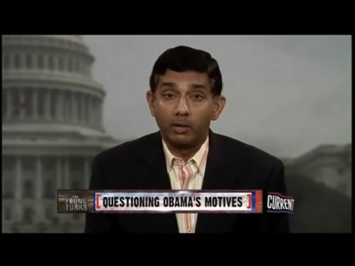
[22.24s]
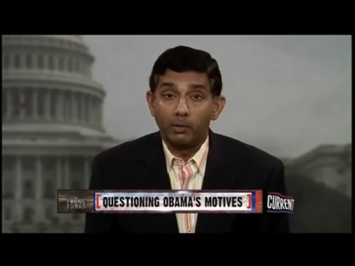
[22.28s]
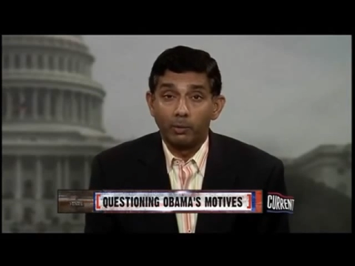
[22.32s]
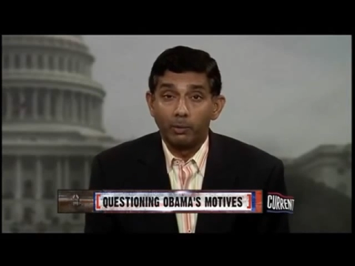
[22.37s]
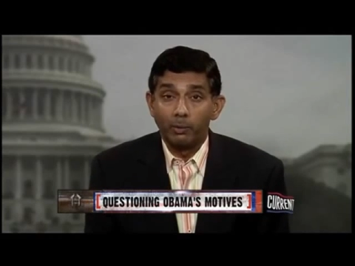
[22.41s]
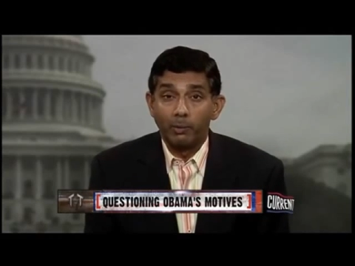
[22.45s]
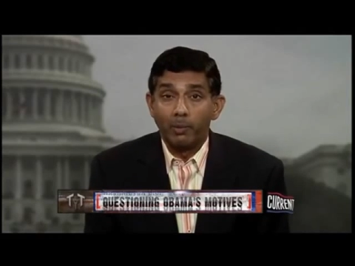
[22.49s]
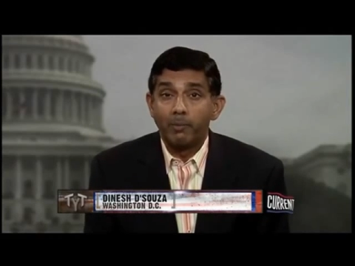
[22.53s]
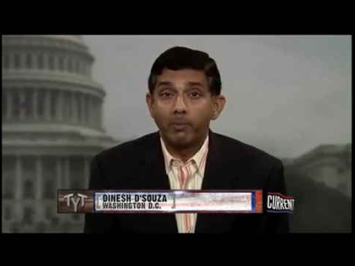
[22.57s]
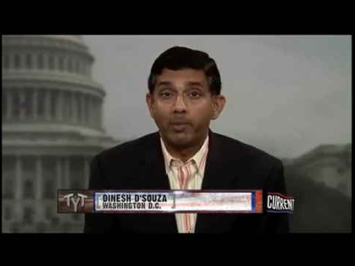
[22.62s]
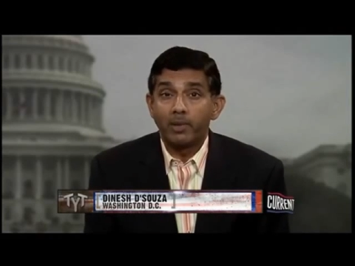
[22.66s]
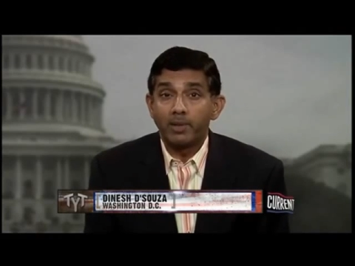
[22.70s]

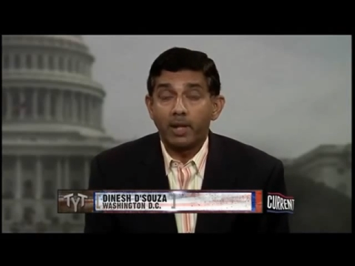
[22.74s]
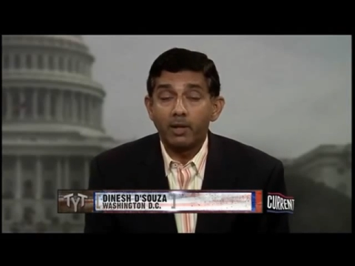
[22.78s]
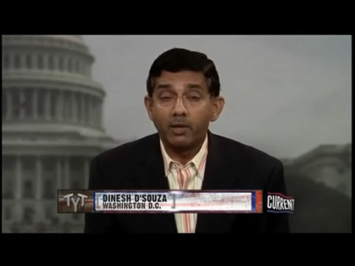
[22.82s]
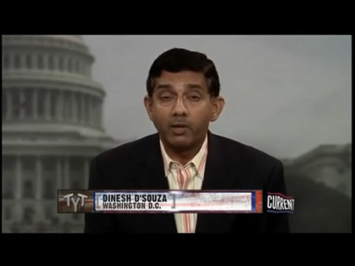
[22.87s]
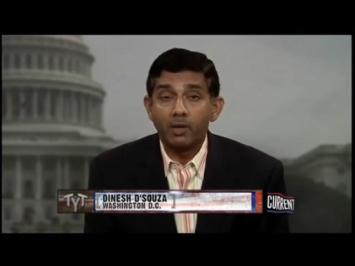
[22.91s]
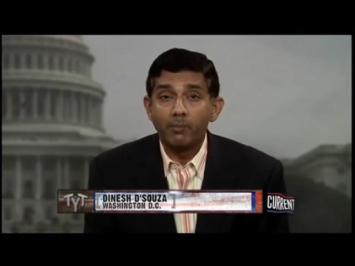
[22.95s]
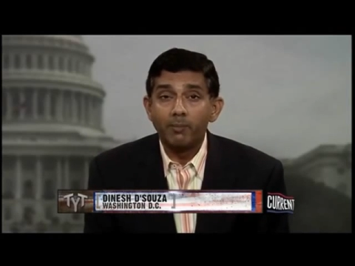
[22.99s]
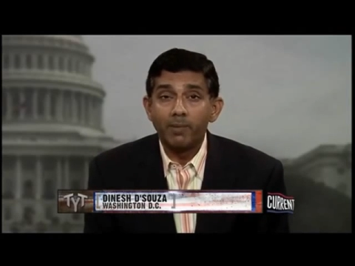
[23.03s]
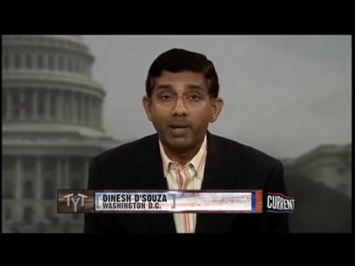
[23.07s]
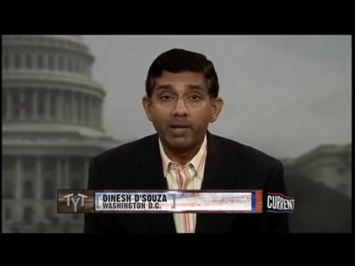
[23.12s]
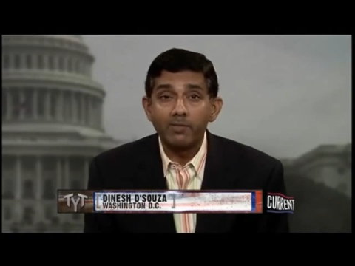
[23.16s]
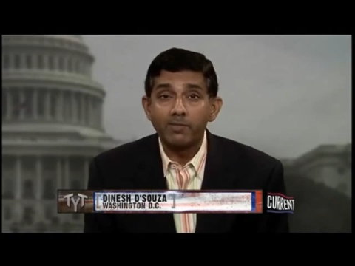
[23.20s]
remember that
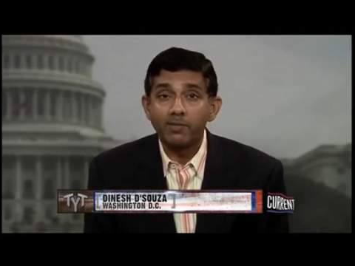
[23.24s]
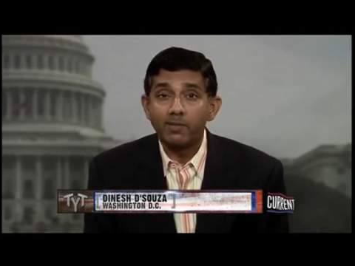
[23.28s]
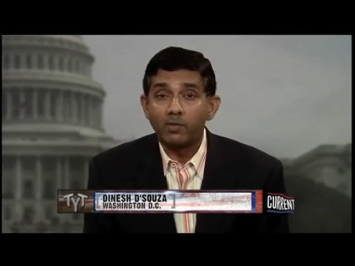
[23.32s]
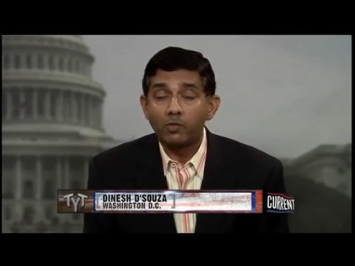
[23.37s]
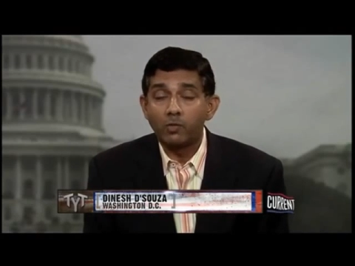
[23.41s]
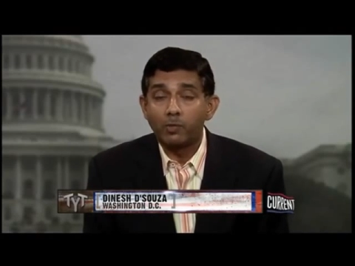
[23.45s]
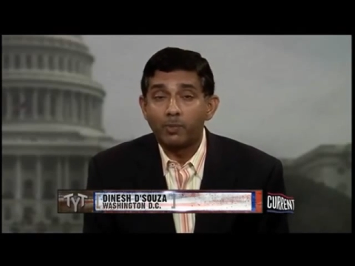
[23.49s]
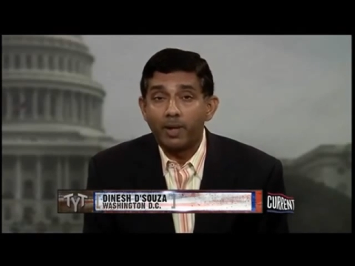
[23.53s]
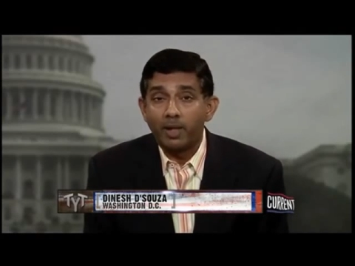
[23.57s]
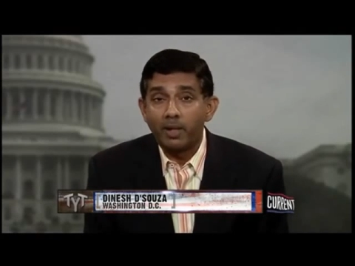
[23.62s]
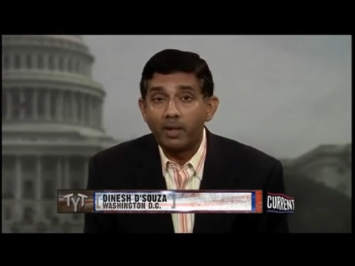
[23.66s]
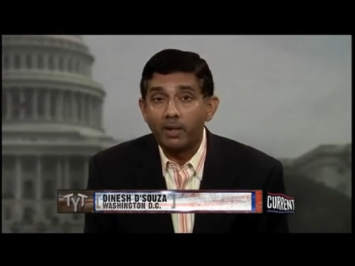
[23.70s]
domestic
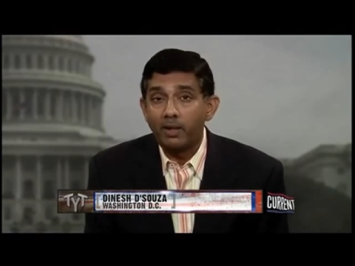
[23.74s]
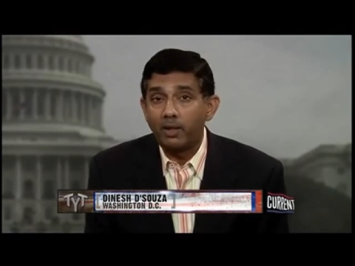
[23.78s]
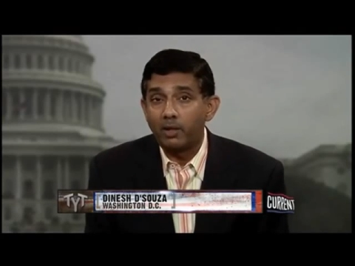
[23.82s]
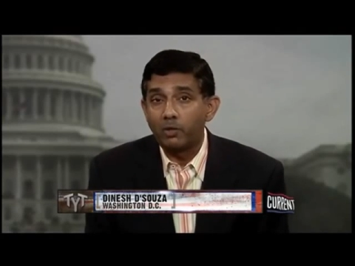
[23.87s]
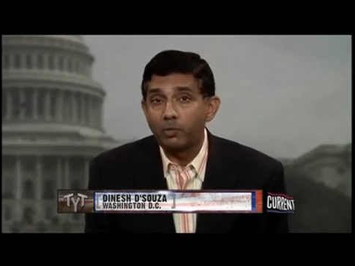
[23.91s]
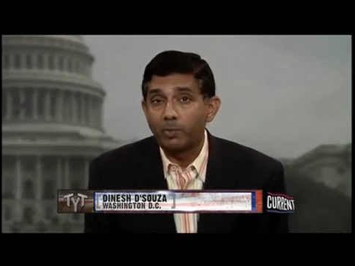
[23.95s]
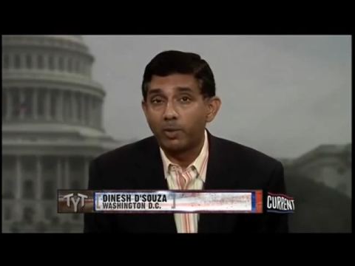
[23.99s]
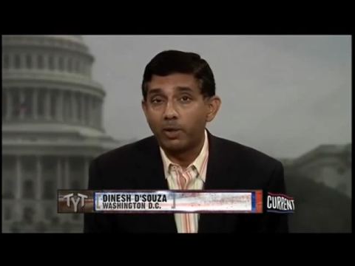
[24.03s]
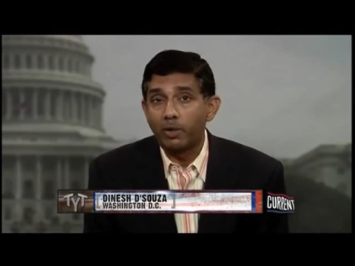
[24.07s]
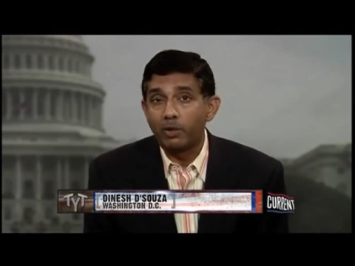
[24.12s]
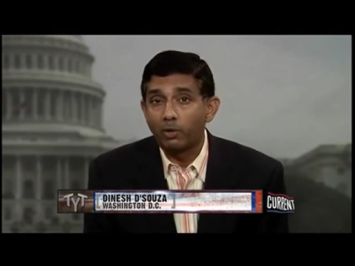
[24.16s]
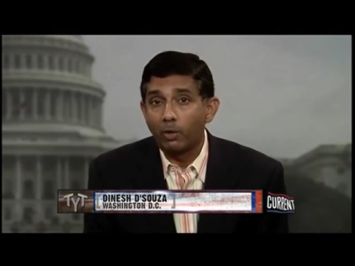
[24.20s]
spending has
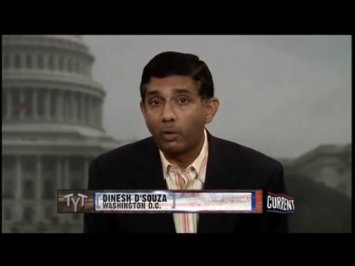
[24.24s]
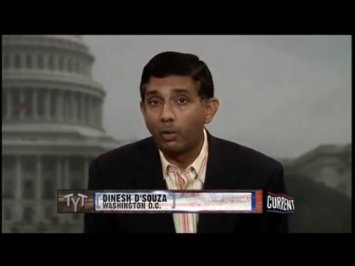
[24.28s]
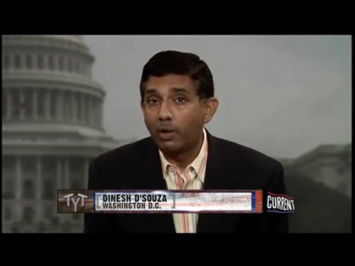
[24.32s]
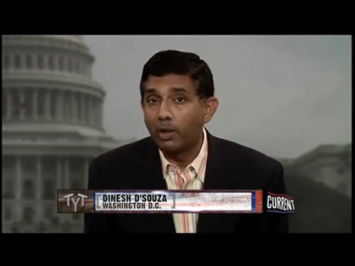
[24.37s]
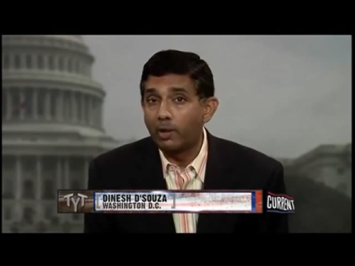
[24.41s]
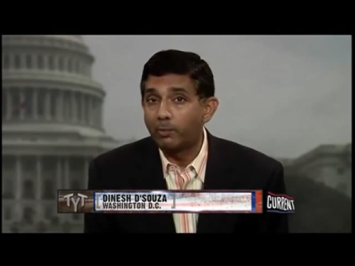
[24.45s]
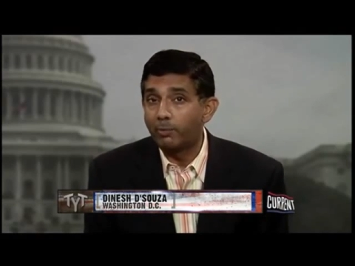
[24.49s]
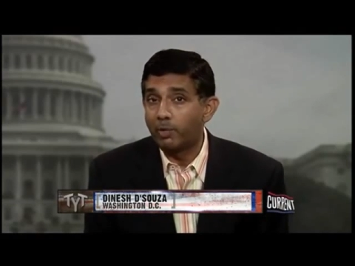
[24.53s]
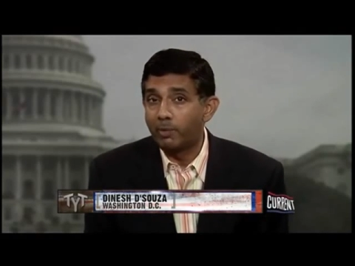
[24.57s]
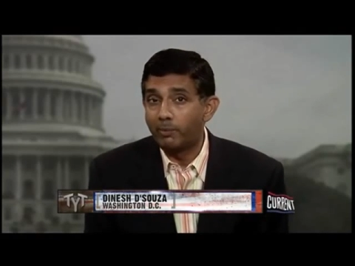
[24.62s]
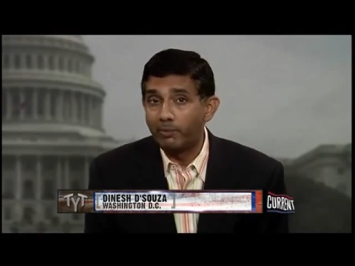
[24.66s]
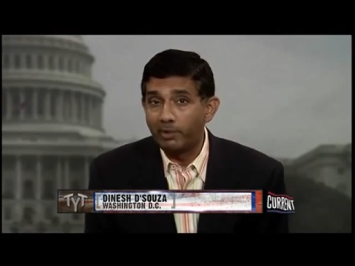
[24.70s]
been growing
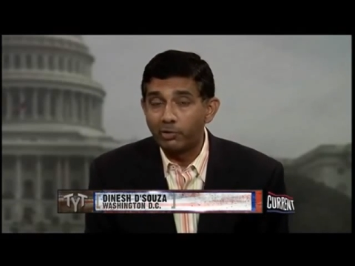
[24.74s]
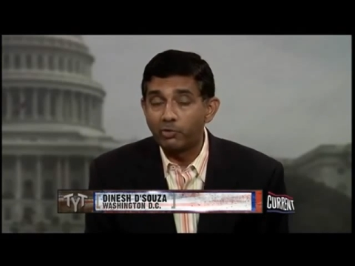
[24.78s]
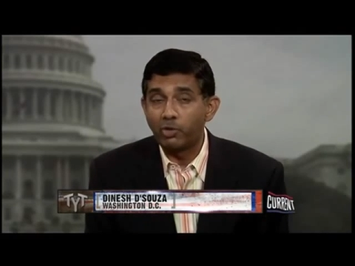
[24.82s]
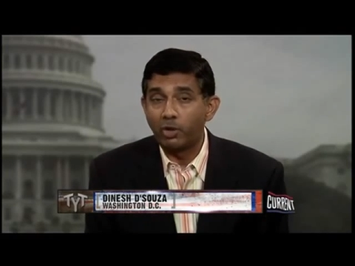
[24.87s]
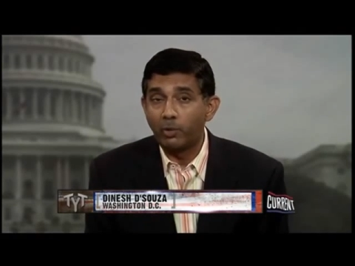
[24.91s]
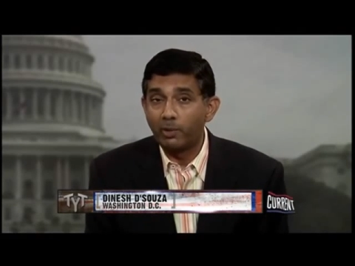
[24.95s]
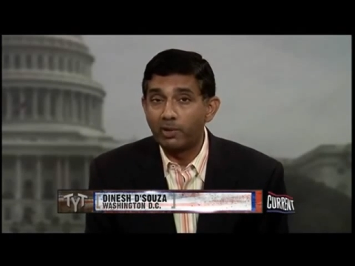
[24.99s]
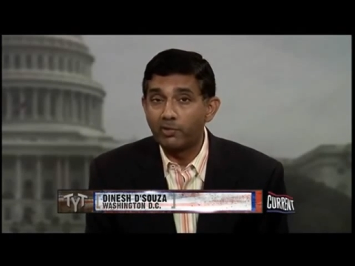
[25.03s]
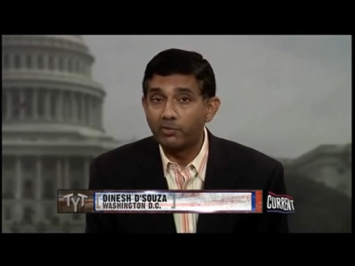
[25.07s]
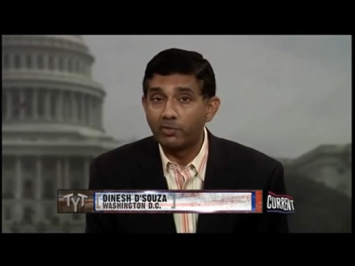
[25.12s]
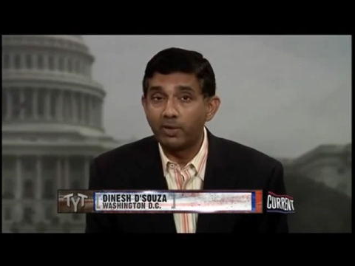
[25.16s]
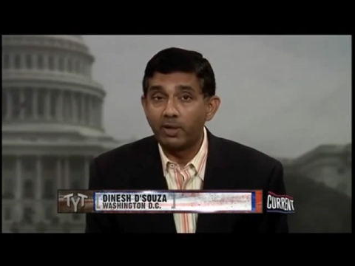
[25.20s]

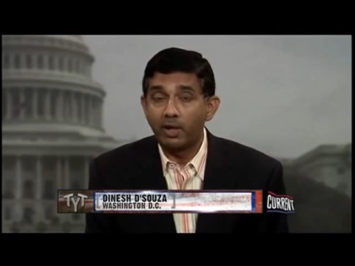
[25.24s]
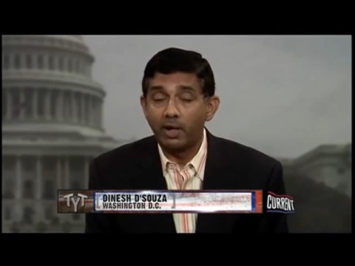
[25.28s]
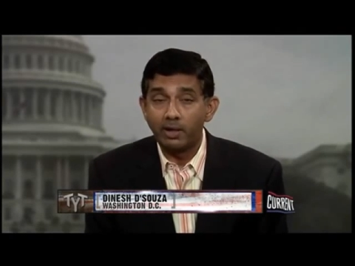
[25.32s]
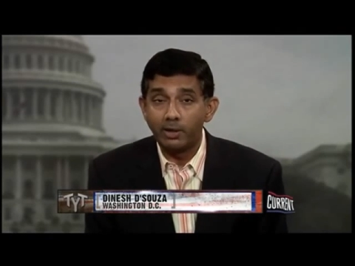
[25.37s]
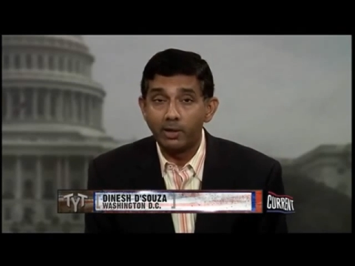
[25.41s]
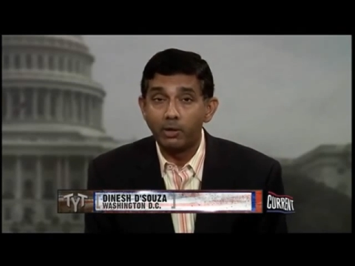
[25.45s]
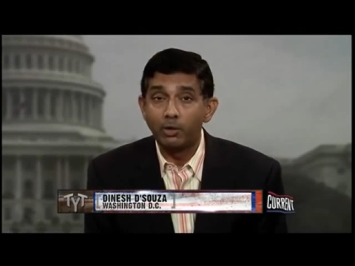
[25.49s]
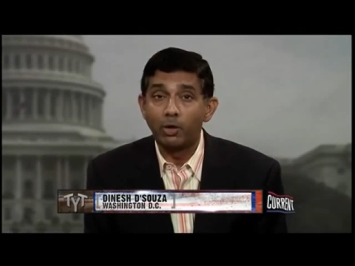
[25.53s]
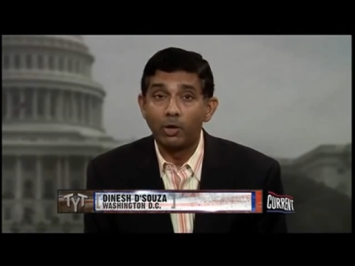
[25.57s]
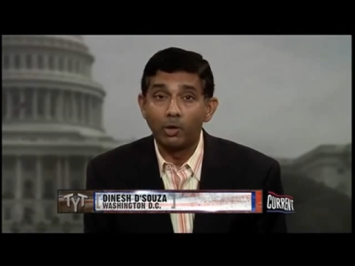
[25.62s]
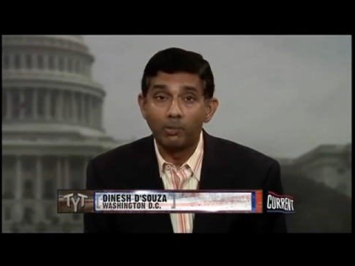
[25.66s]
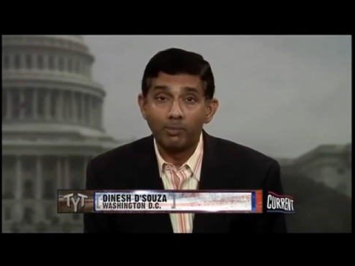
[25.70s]
promiscuously under
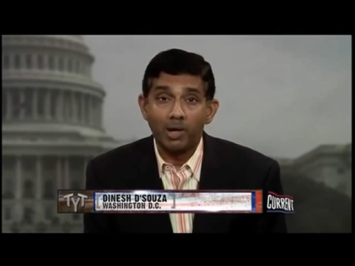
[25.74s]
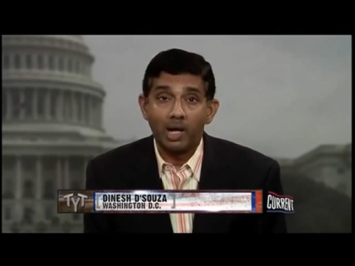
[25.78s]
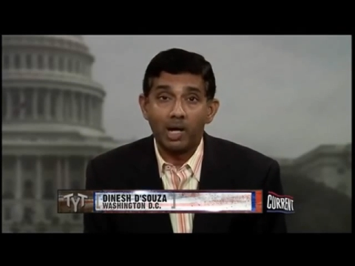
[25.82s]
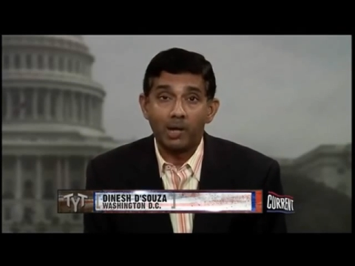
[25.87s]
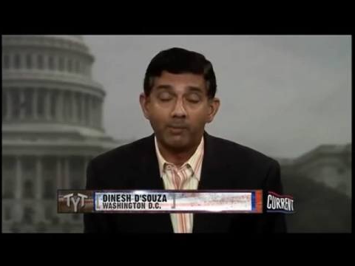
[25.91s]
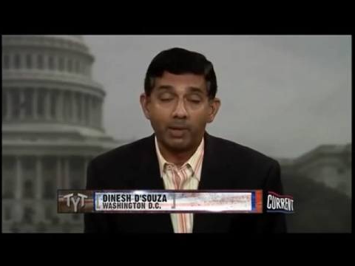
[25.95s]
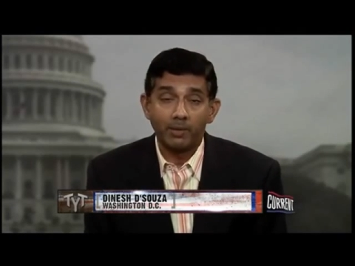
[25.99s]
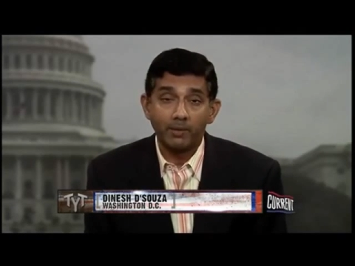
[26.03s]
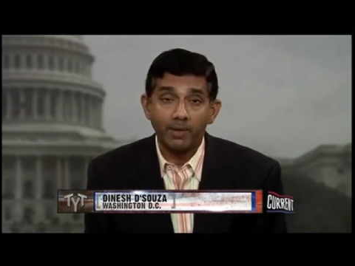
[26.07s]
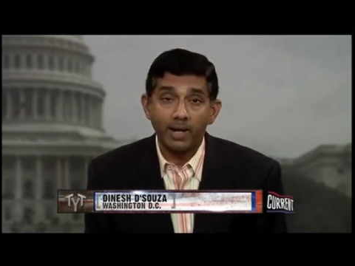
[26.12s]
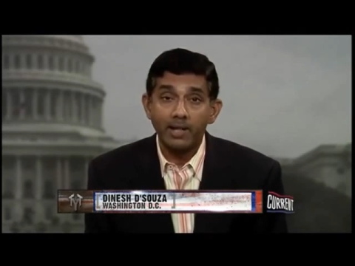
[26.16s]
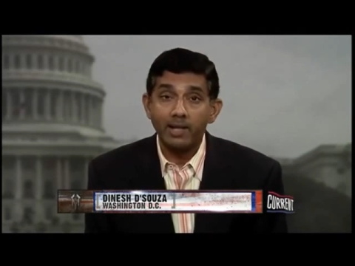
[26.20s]

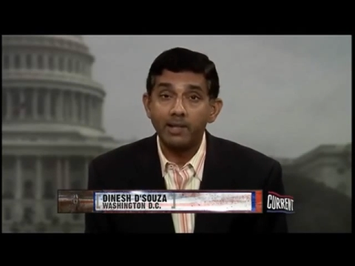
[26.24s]
Obama, right?